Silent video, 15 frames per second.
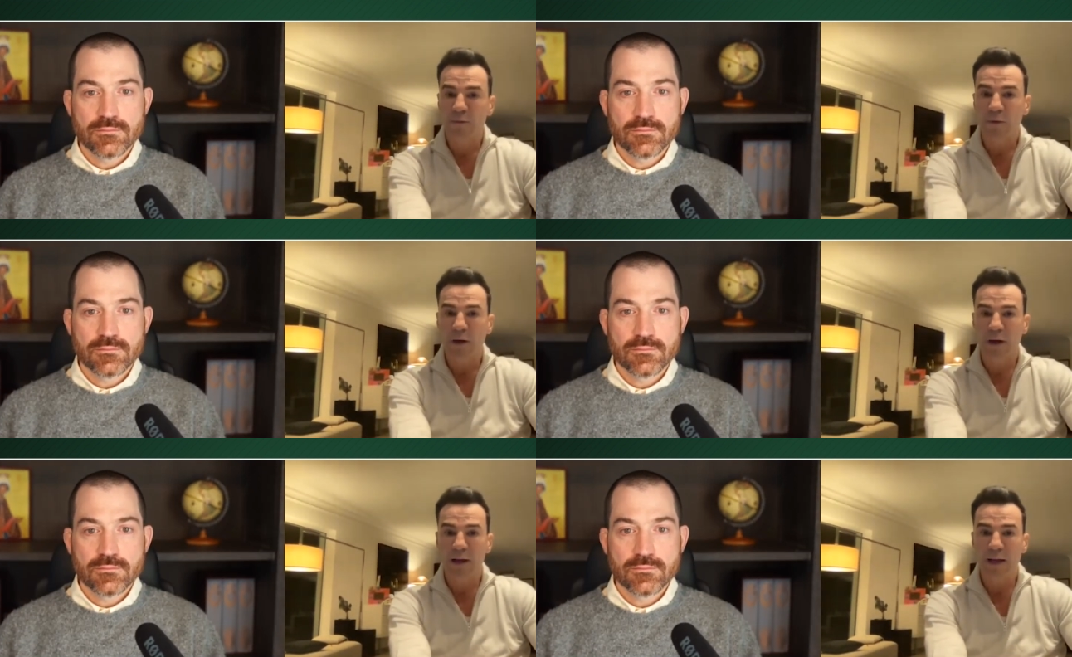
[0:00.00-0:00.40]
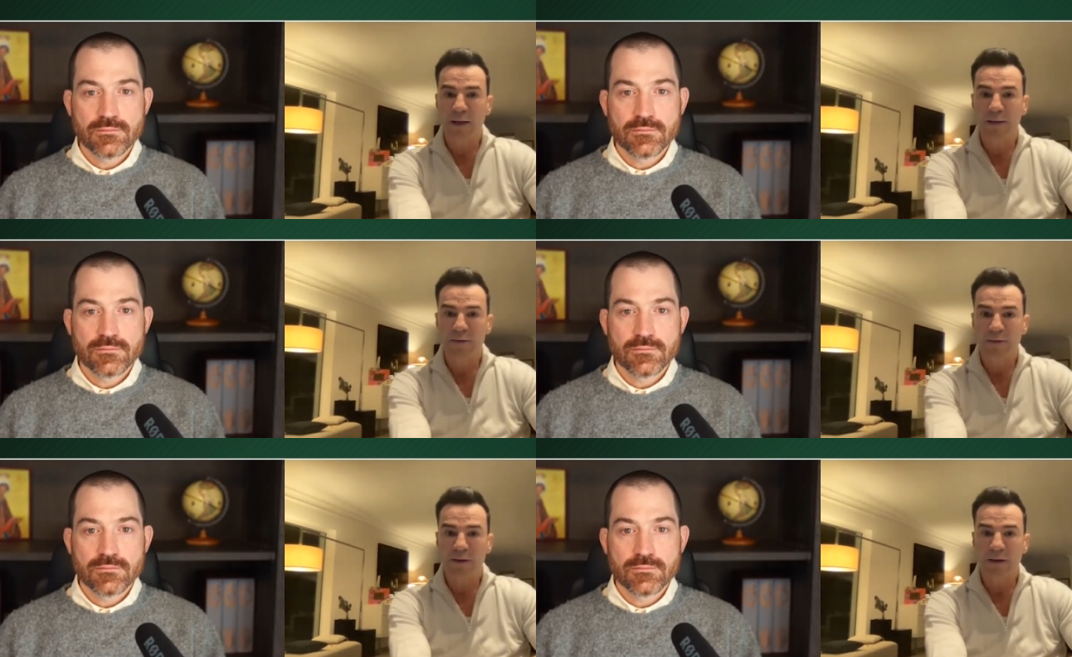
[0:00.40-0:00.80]
Speaker 1: where I
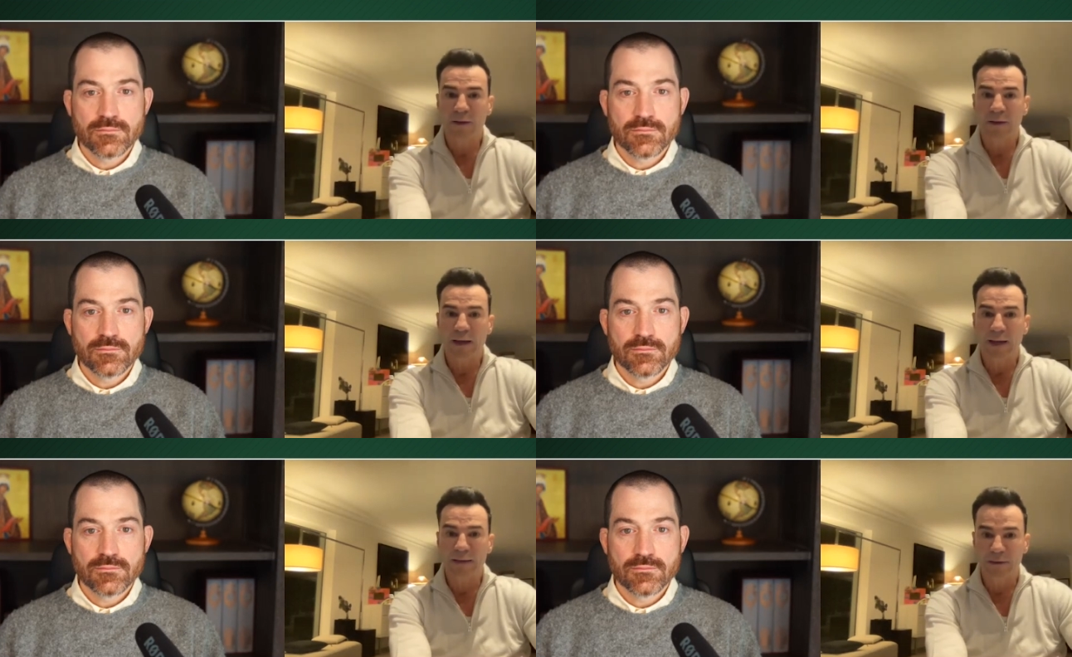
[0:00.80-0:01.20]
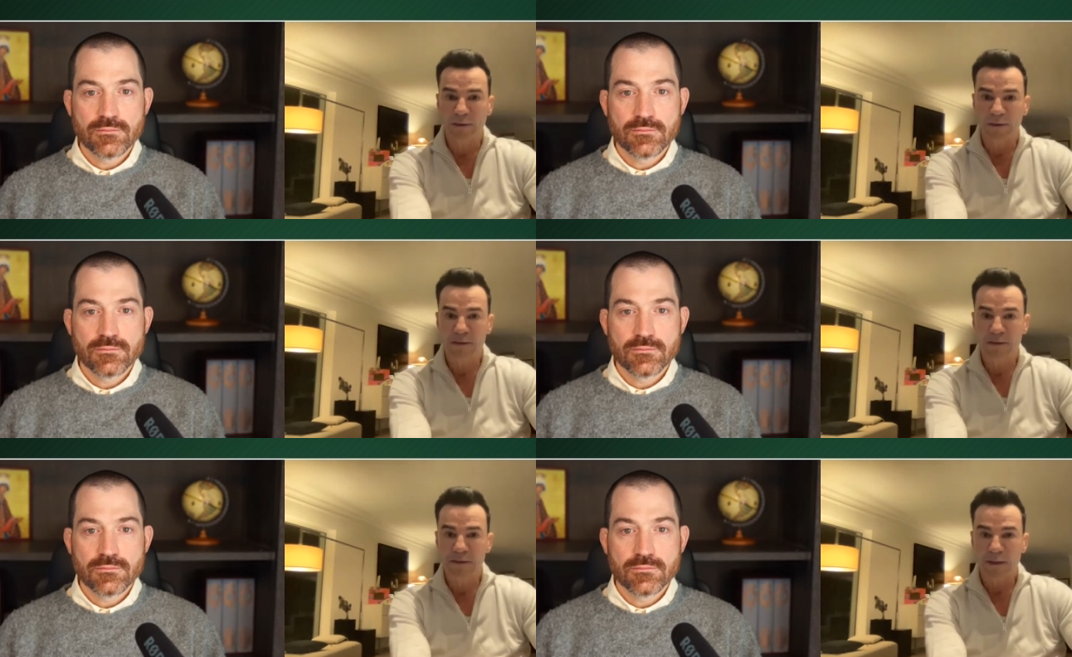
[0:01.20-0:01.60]
led uh,
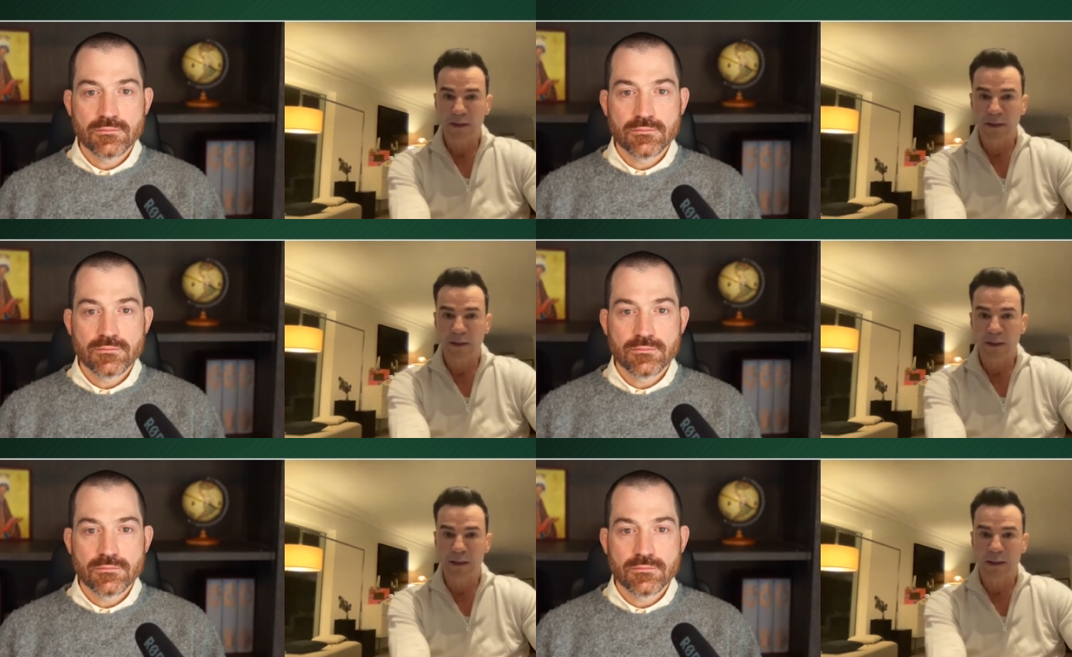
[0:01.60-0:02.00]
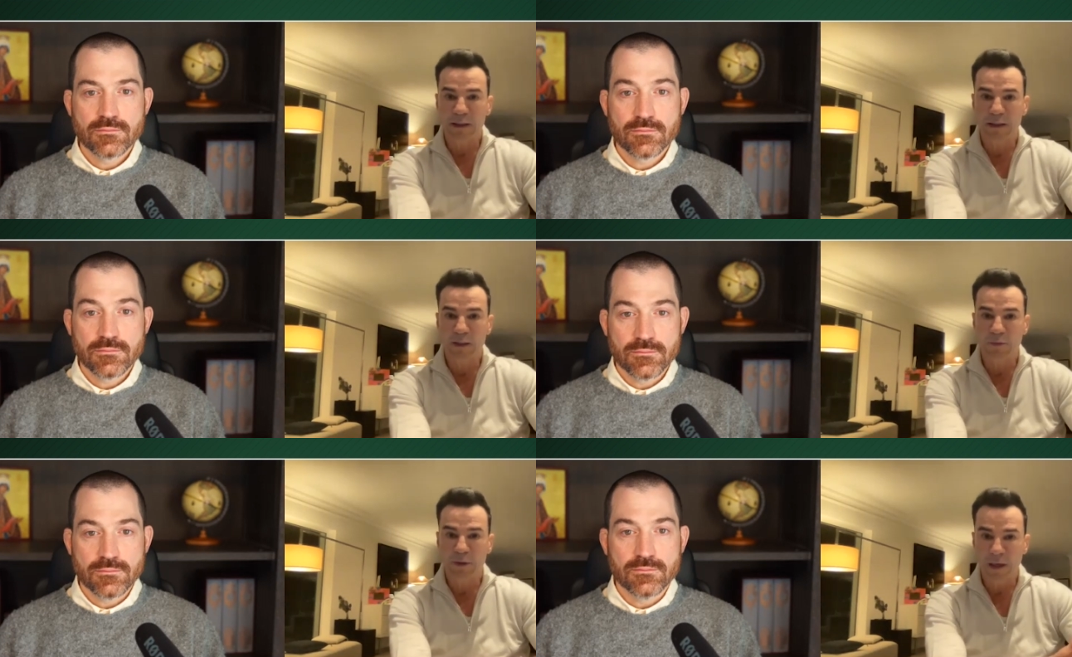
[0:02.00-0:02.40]
Atos in
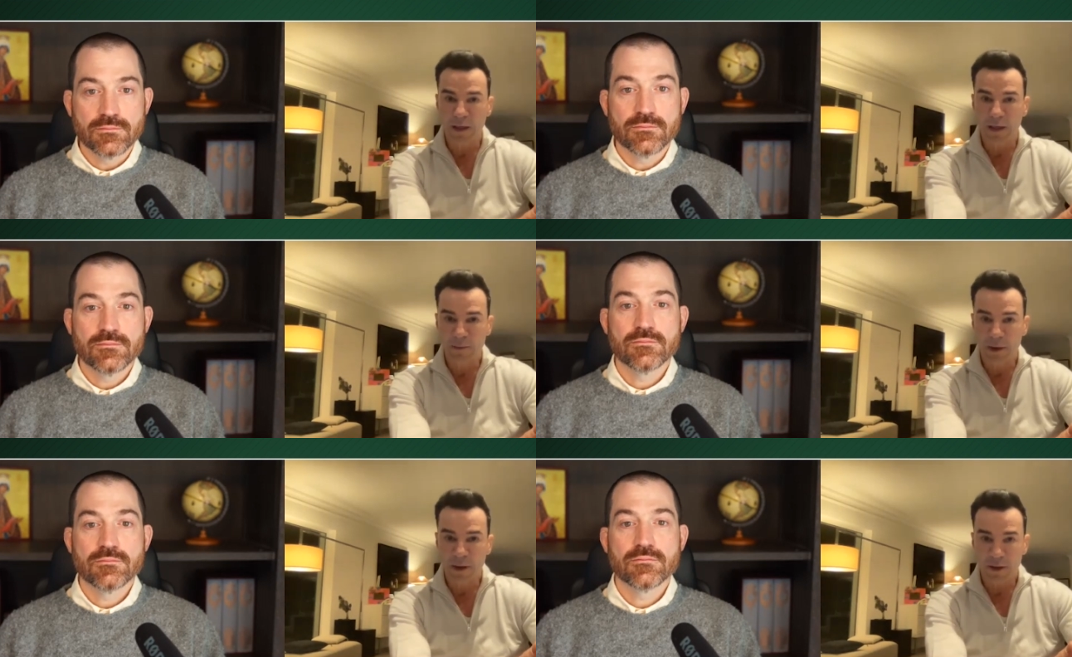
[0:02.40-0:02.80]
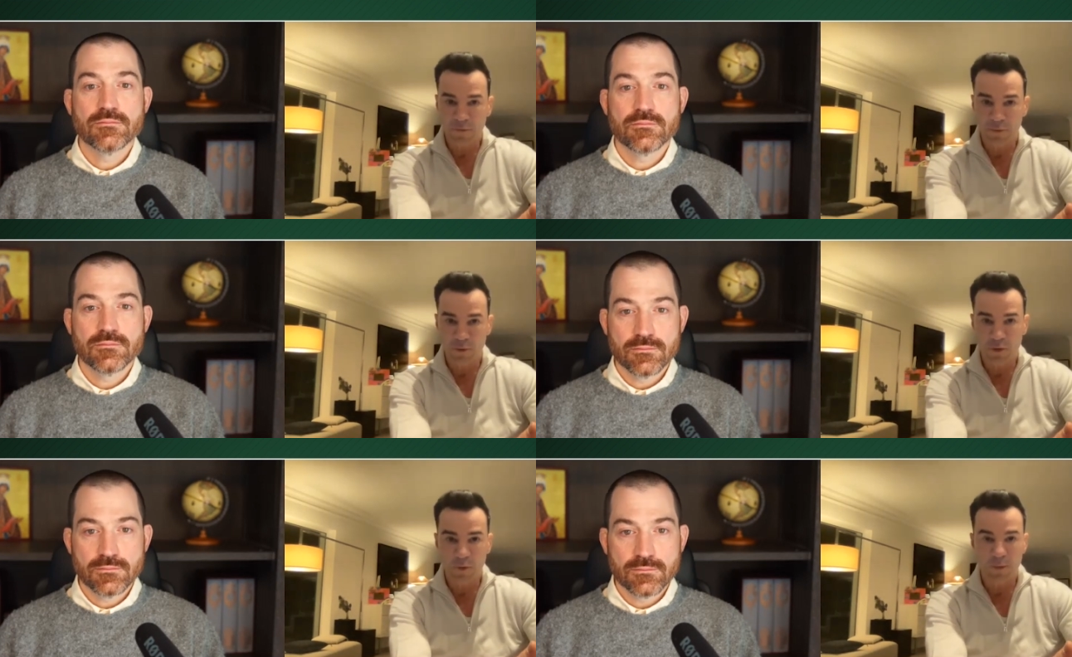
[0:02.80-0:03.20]
the UK and part
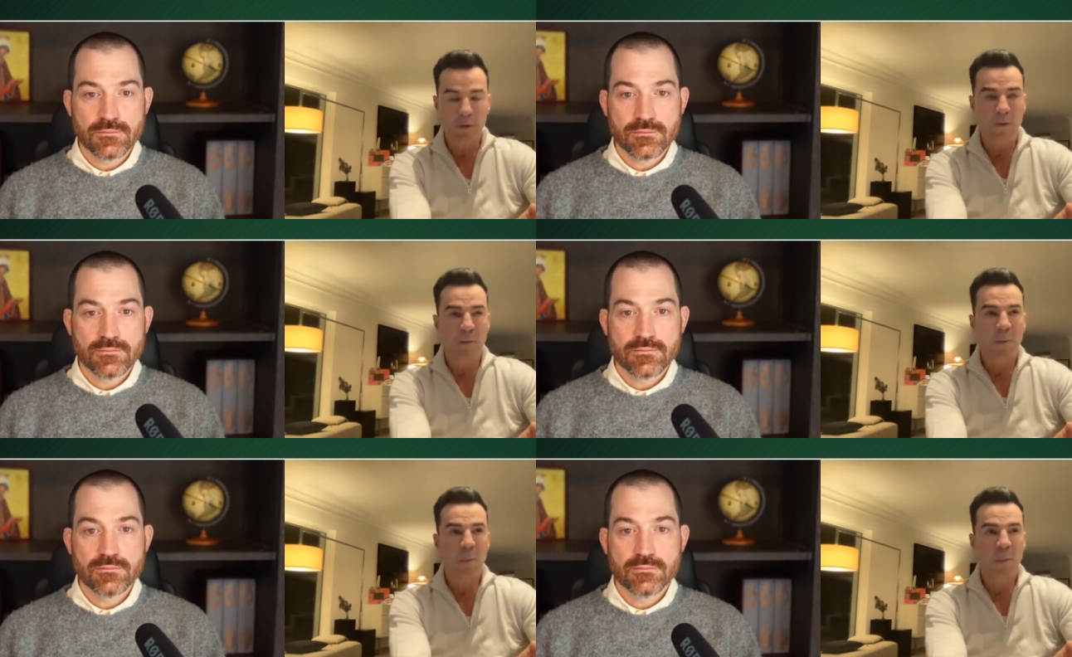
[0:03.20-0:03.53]
of Europe.